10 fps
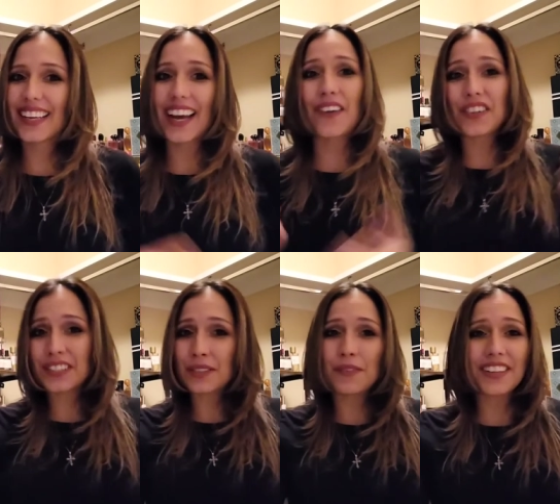I want
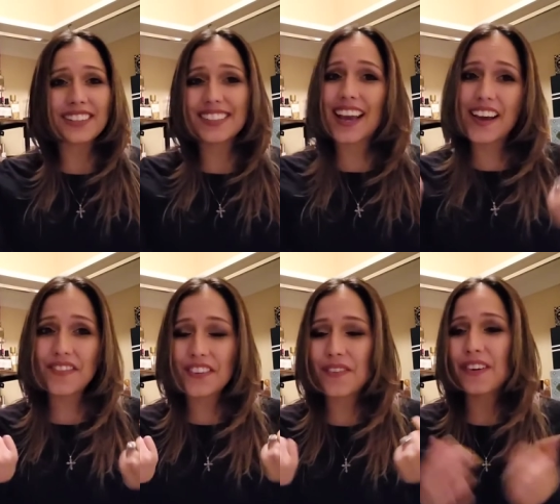to spray this
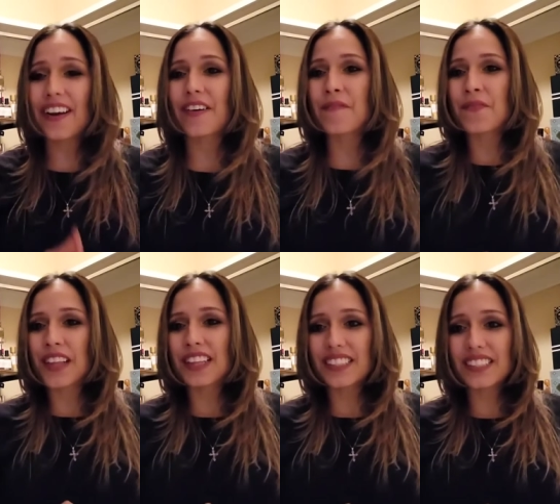everywhere.
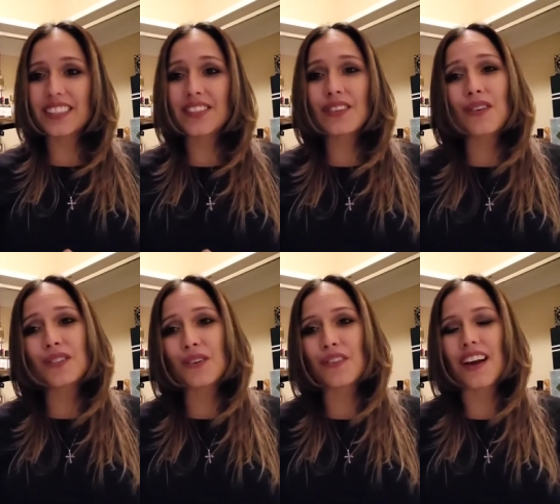This is so,
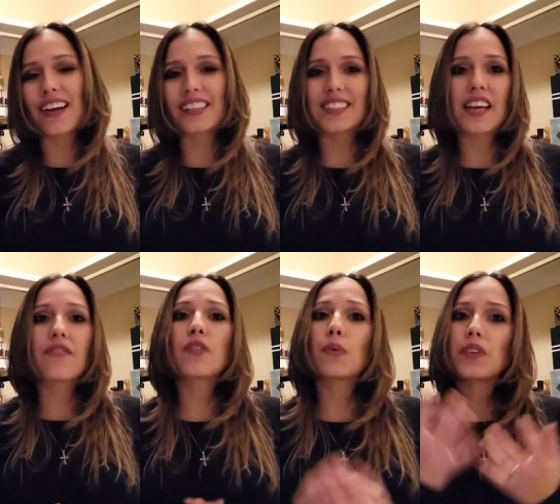so nice.
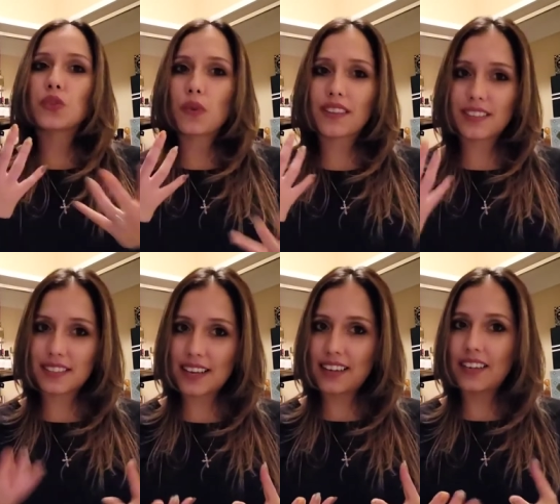If you enjoy the
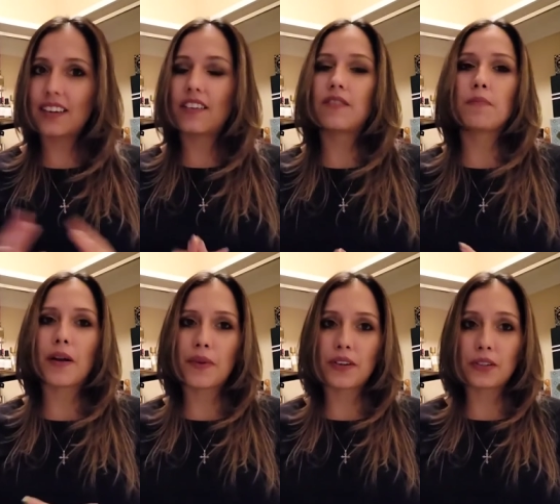scent of
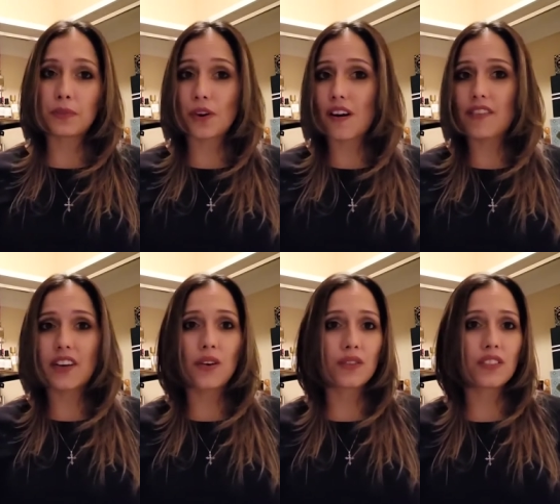Byredo's Mojave
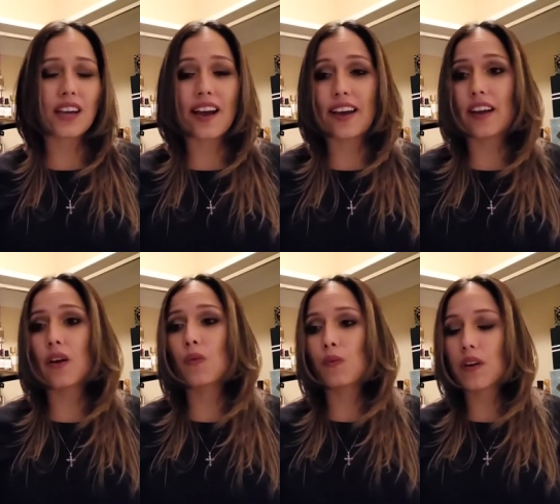Ghost, I
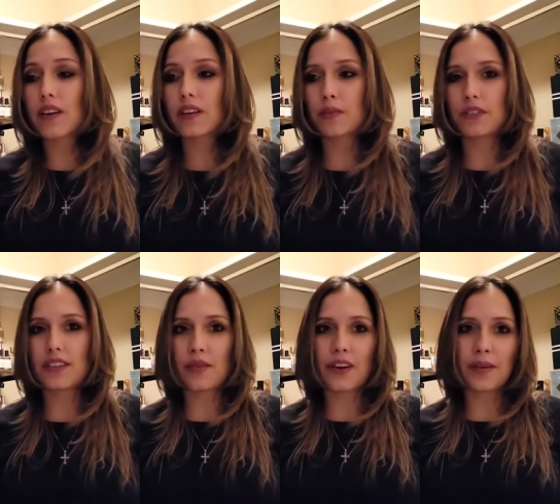
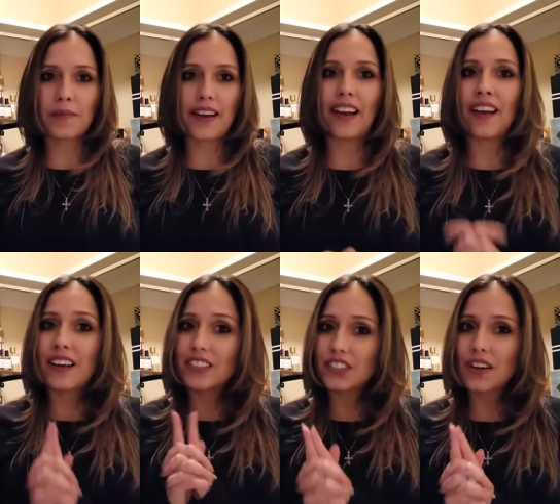100% recommend
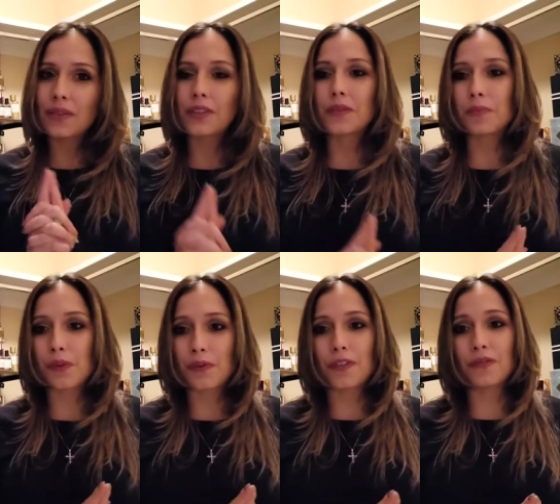Genre
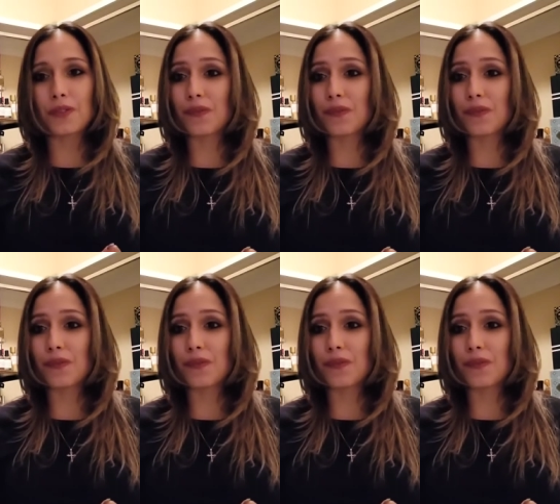Perfume's